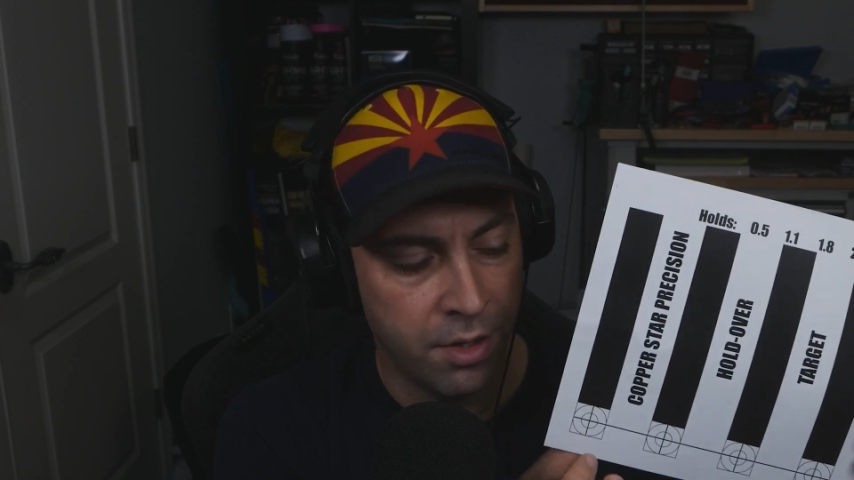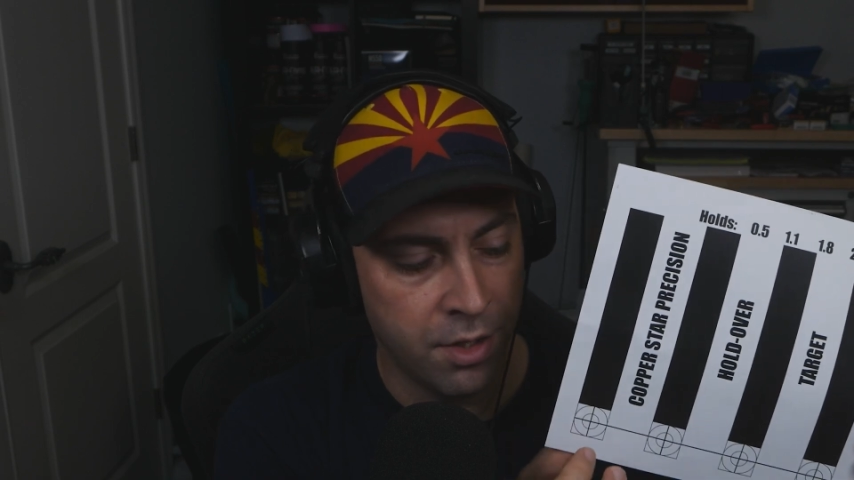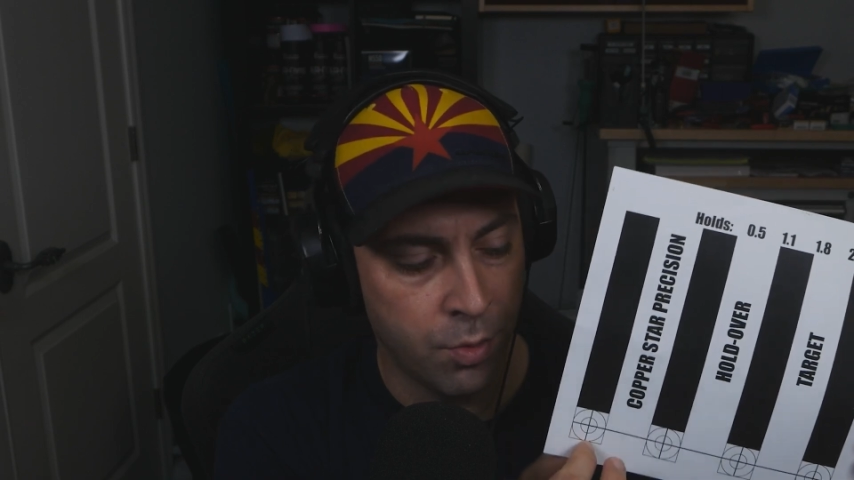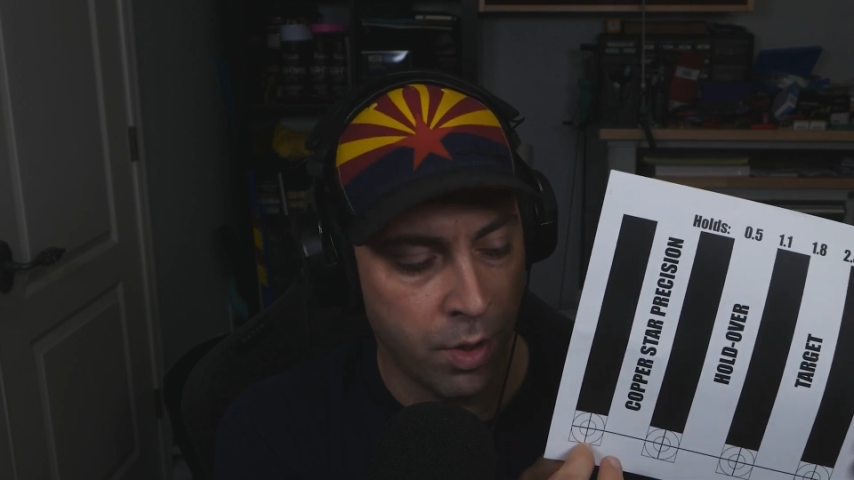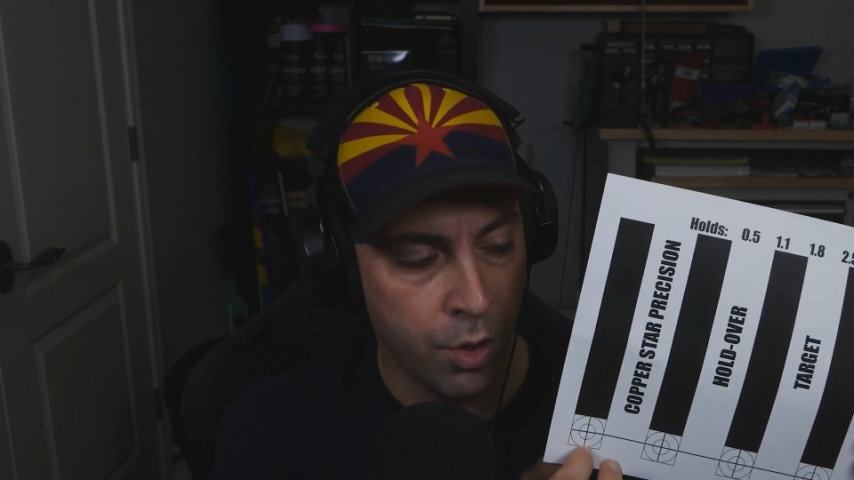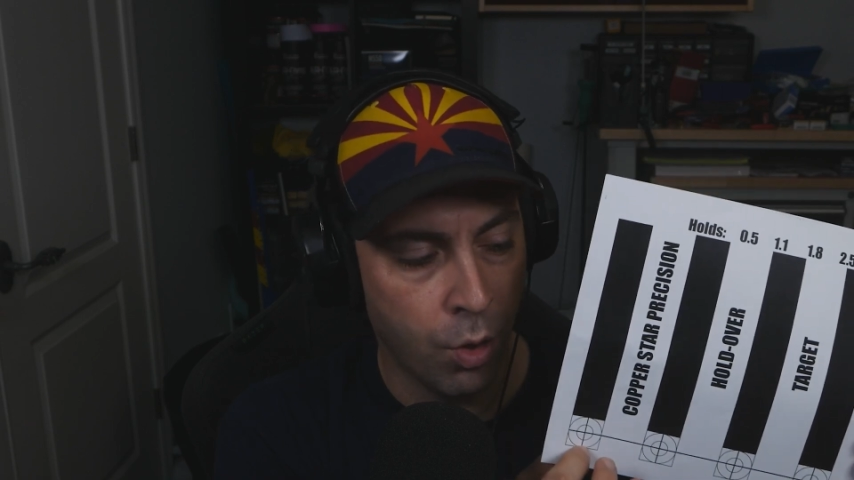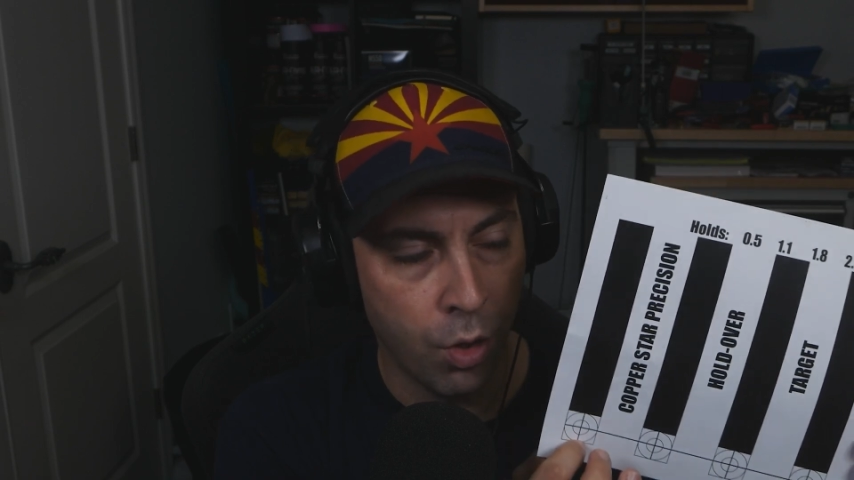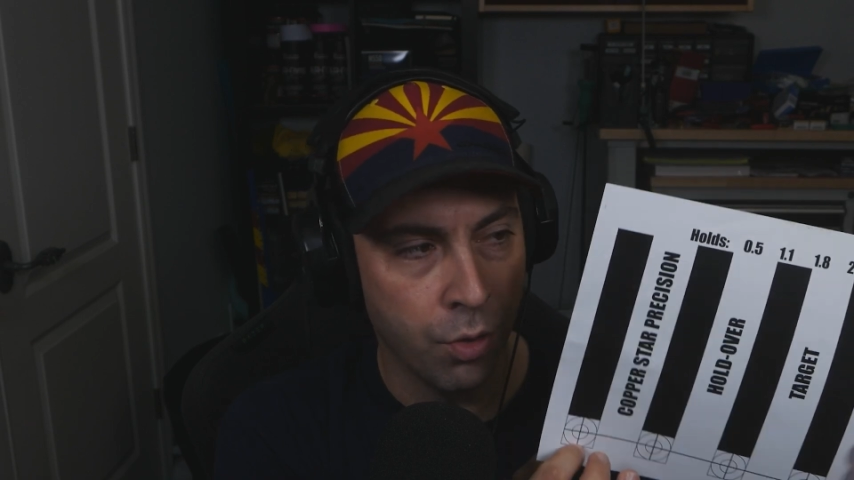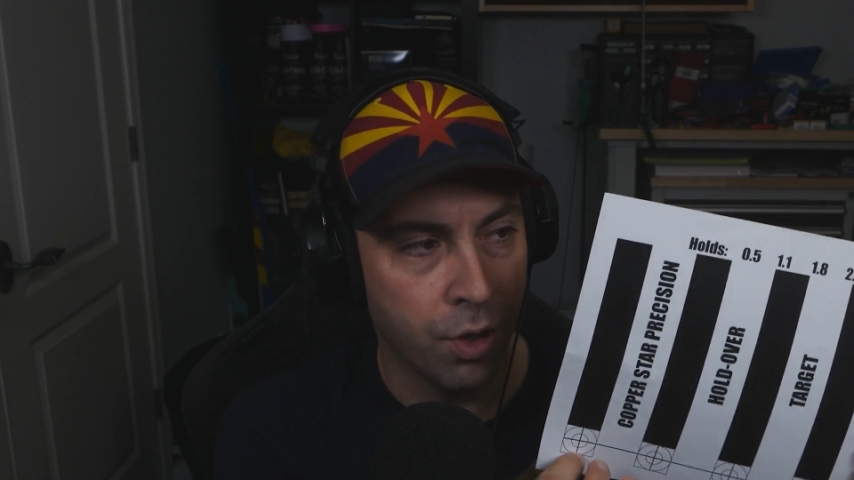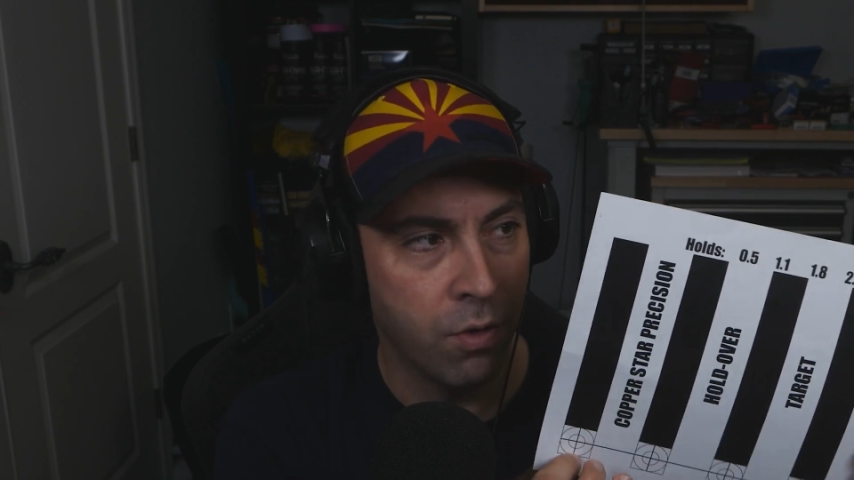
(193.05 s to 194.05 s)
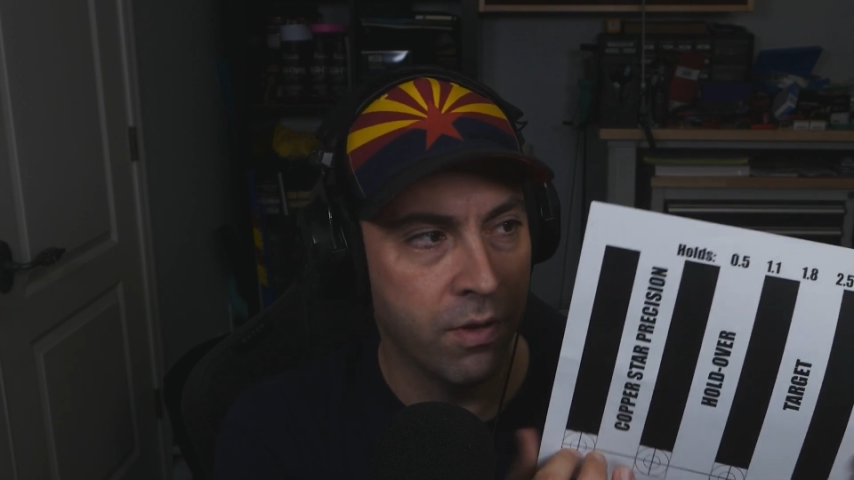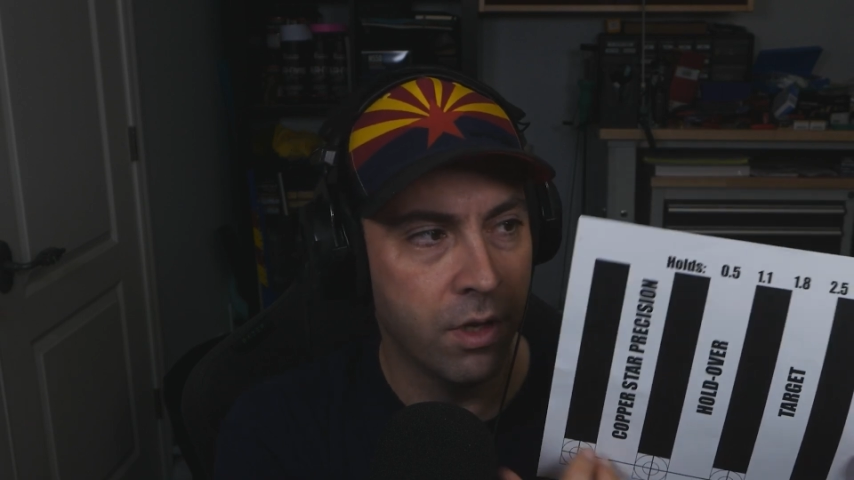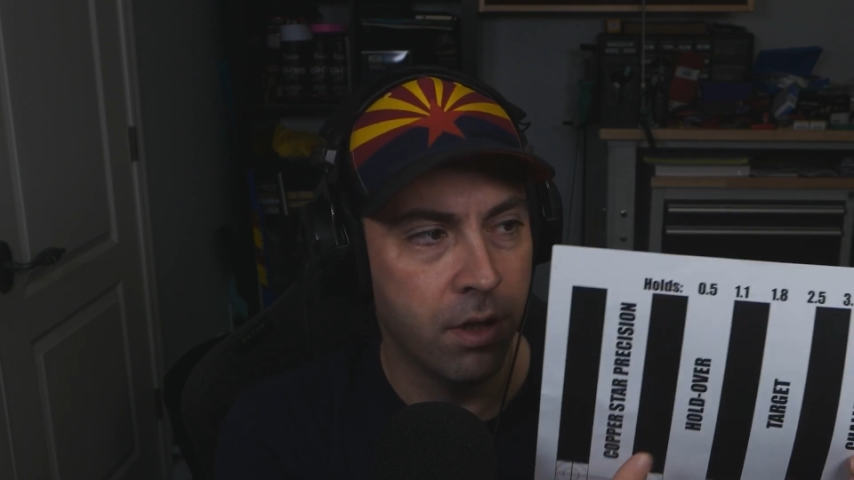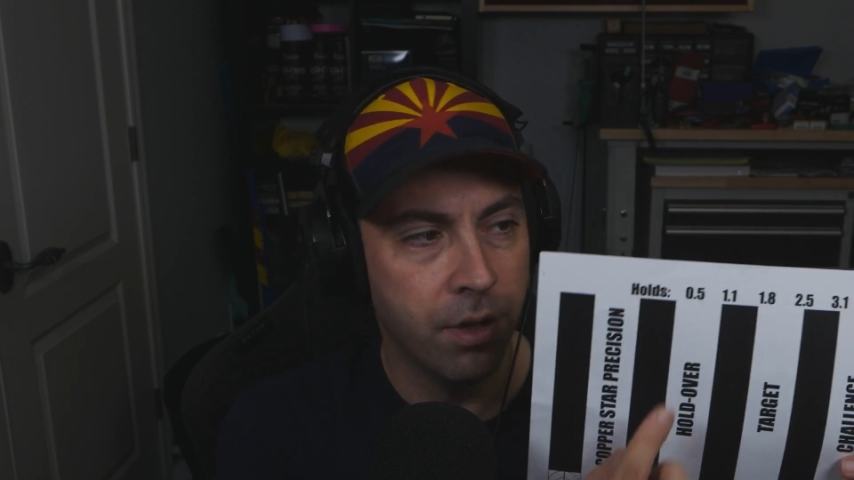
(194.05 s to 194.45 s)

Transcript: This is where you hold over.